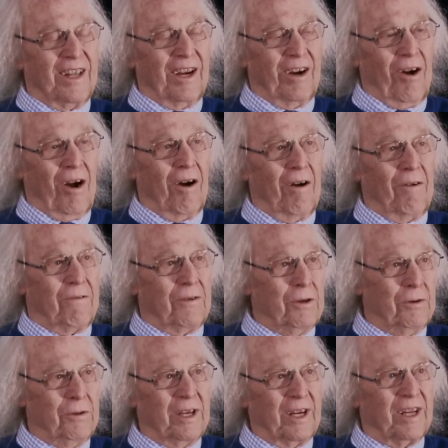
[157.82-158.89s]
There are a
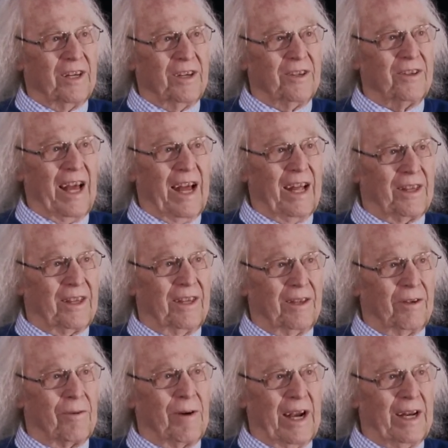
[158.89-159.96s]
few that can do that,
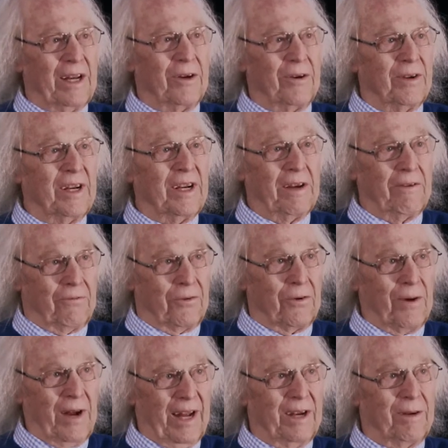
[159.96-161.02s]
the radio and the
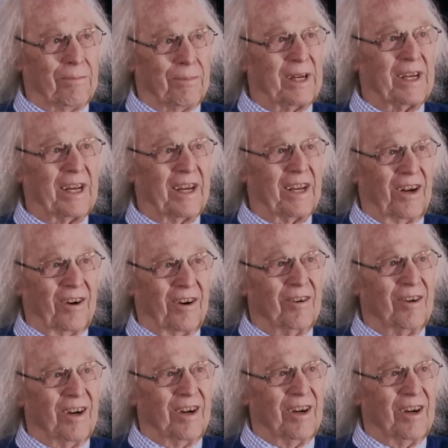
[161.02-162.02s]
infrared in particular,